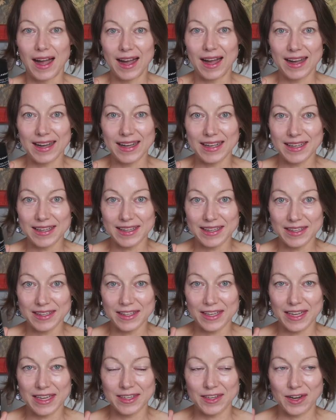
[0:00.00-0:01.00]

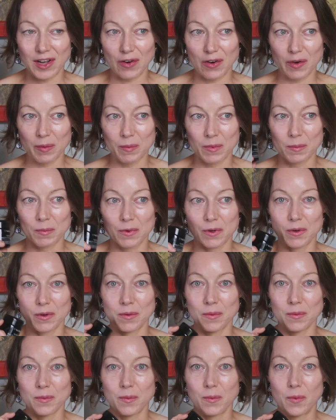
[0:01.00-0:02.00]
I cannot
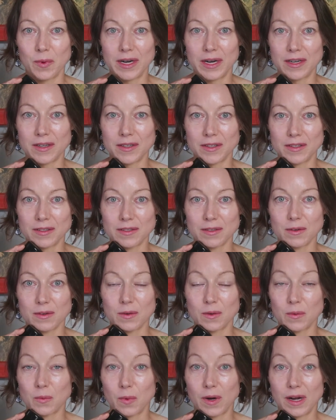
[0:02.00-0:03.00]
remember where
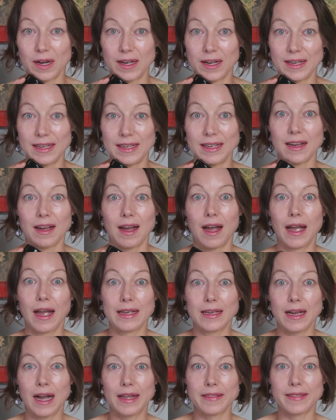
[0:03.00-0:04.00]
or why I
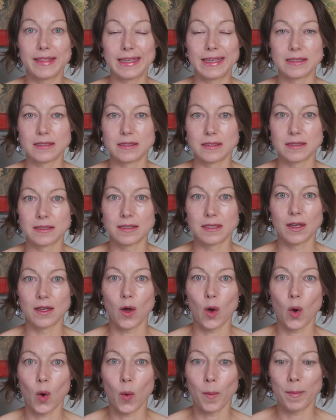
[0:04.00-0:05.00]
got
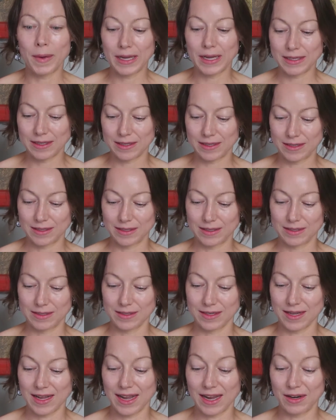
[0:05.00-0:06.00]
this.
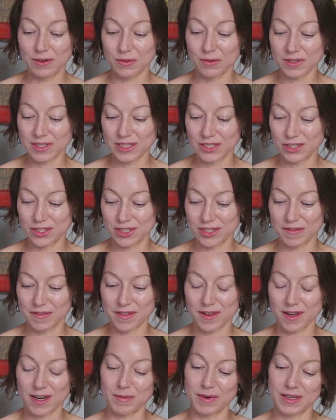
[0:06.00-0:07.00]
I really should
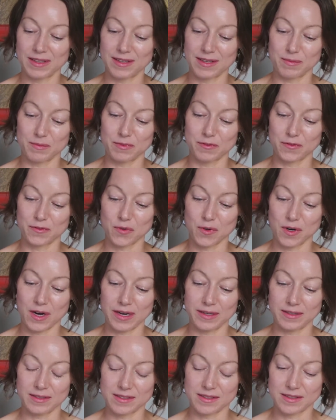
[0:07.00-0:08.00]
have thought about that
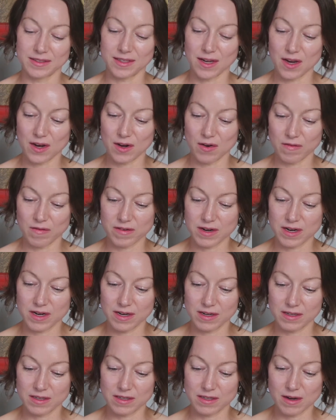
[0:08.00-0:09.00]
before I stuck it over
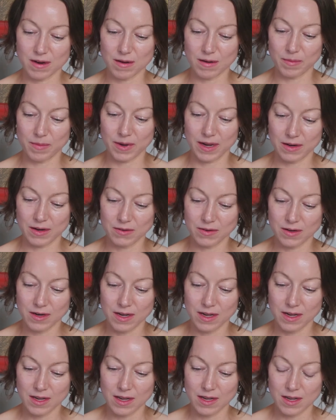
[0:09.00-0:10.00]
here to talk about.
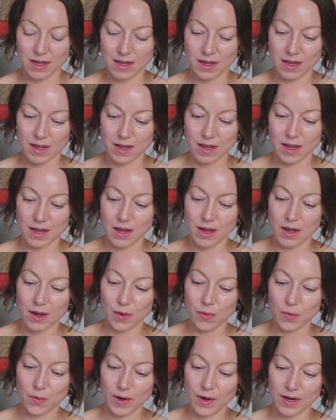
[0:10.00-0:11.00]

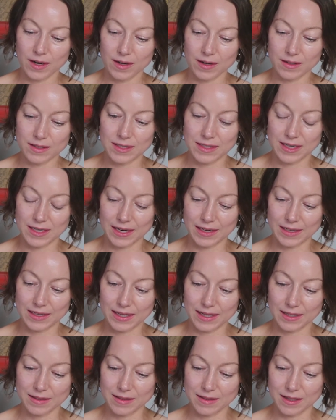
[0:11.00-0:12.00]
Where did I
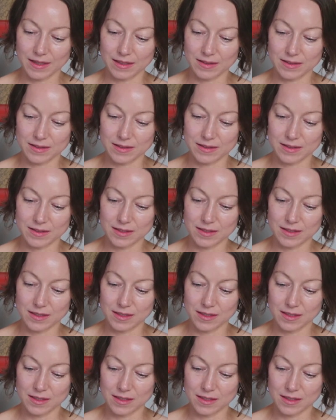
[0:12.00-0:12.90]
get this?